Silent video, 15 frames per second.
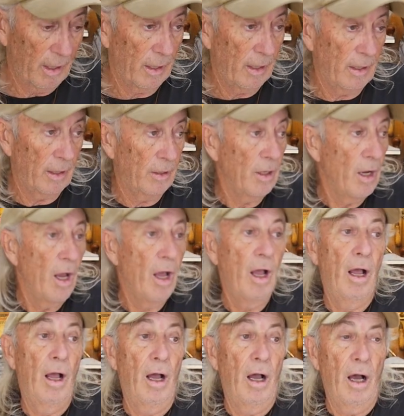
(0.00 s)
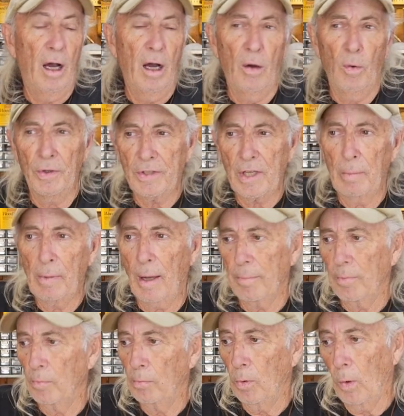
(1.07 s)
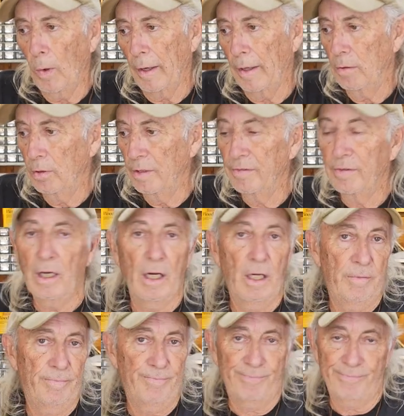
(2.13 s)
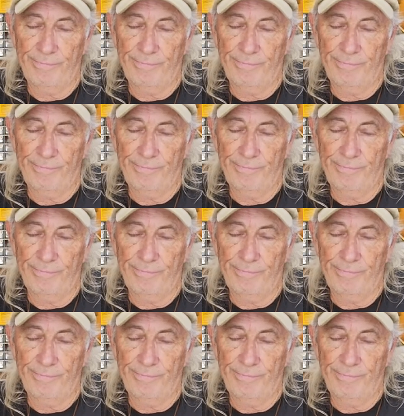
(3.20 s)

And uh, what's coming up? Boy, we've got,